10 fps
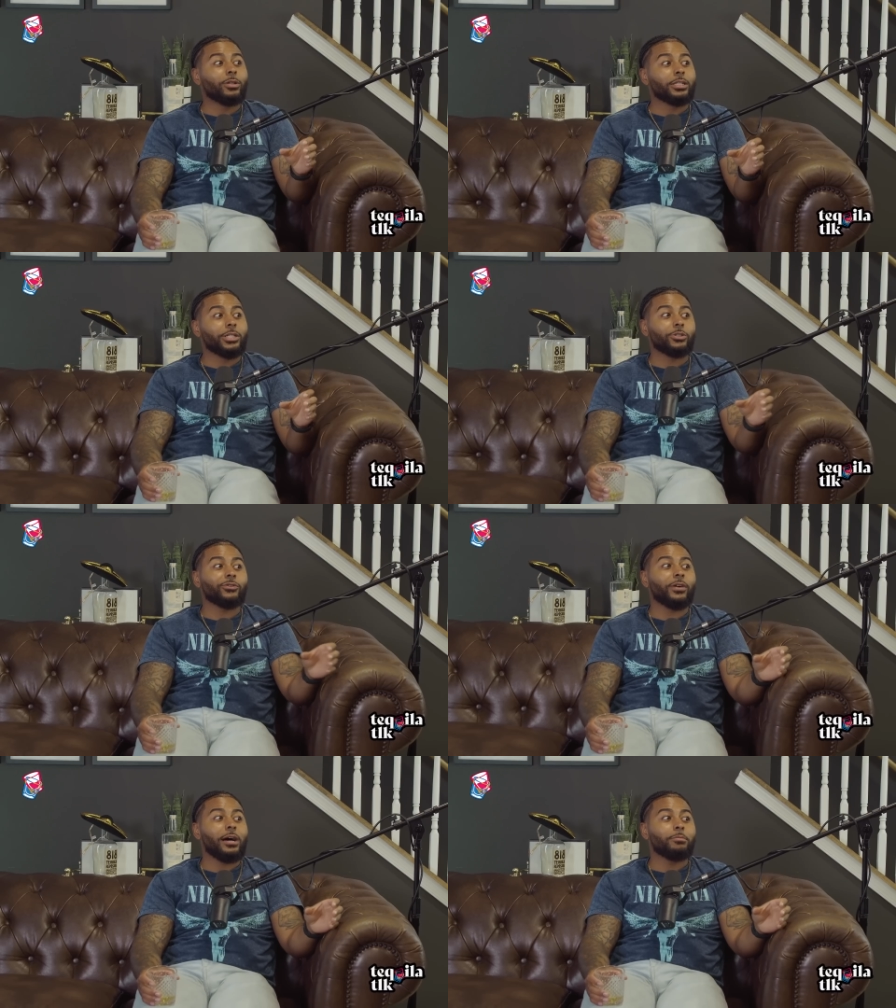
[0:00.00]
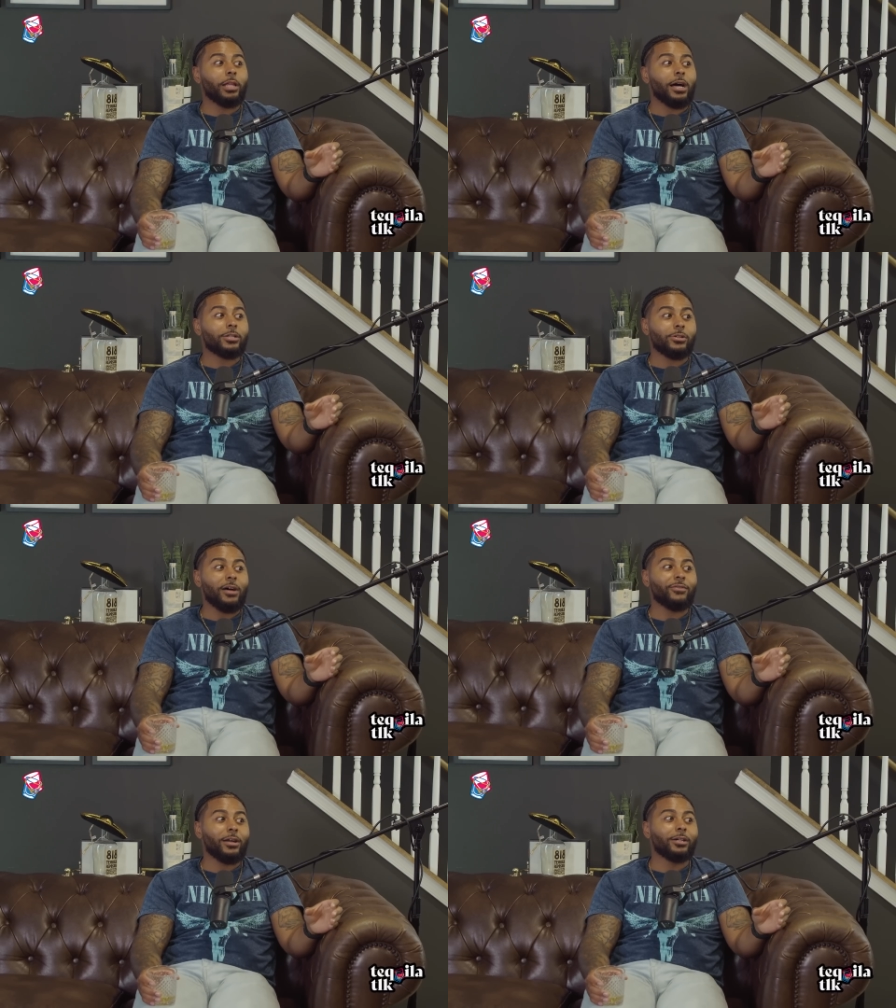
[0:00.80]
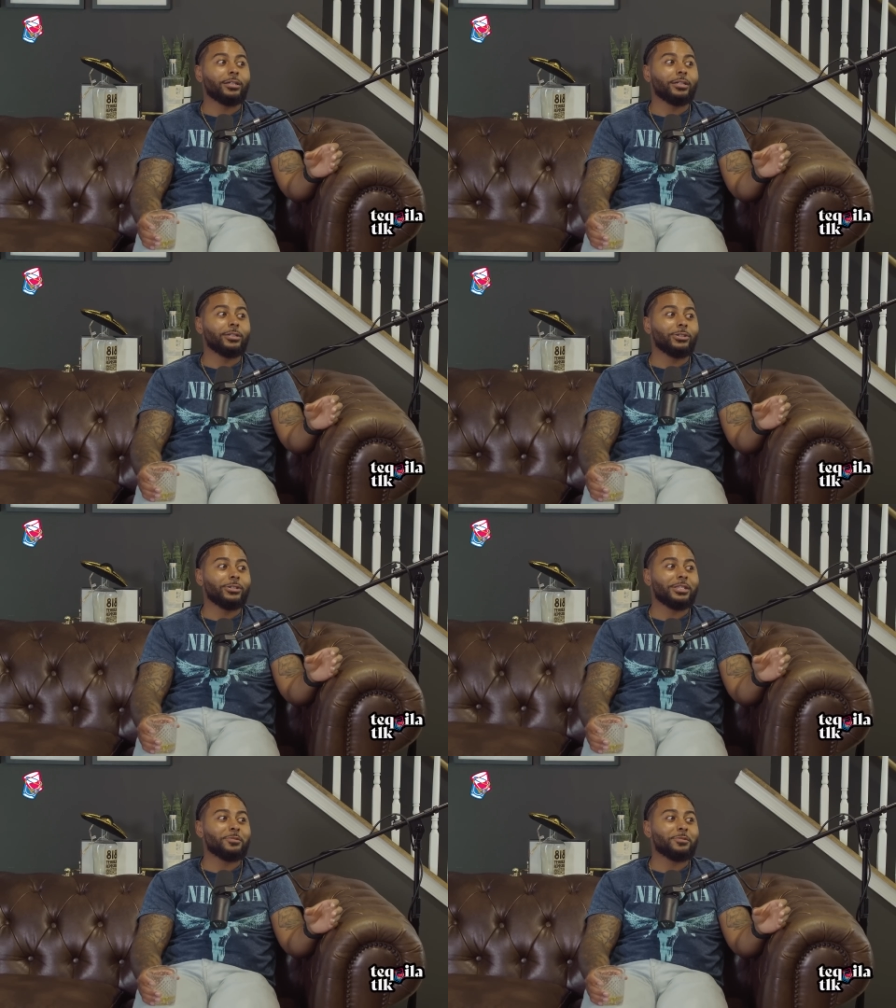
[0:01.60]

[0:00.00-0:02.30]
on a gentrified block, so I found a good little